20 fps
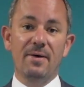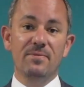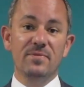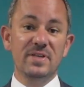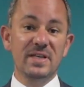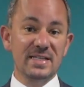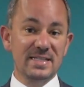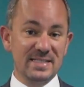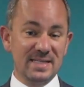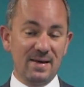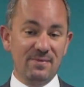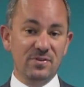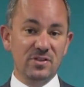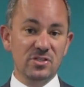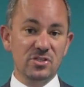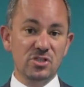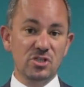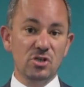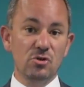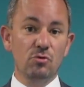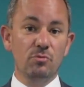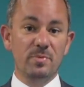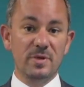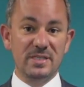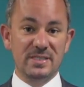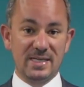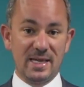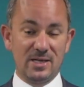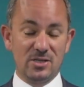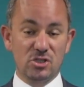Year 7s, you'll be
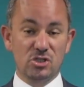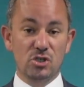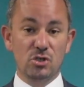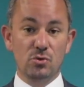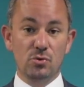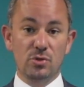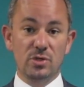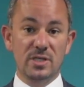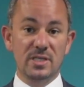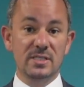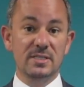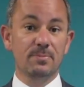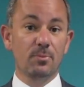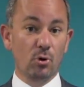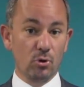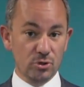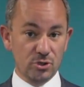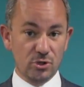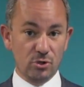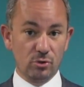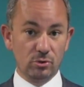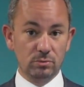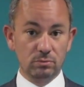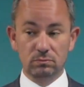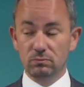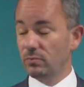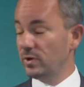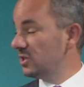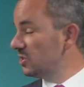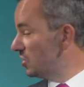sent to the sports hall,
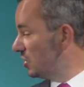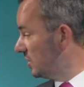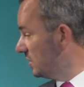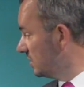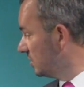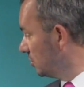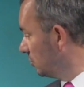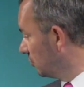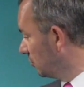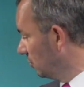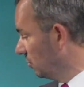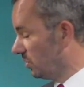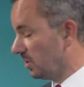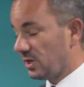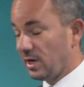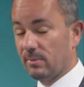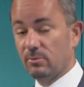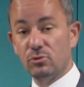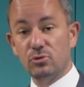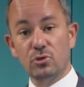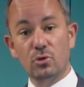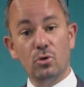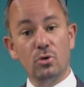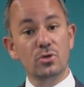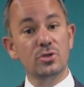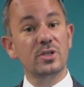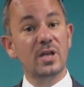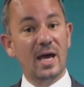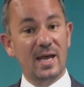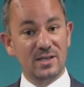which is through the double
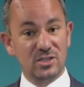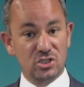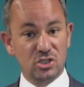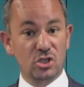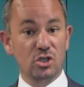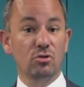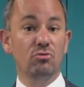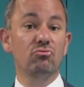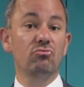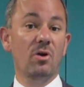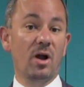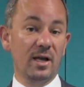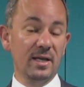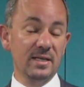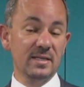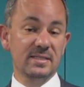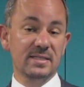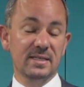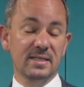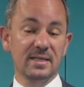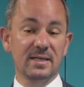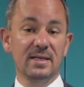doors and to the right.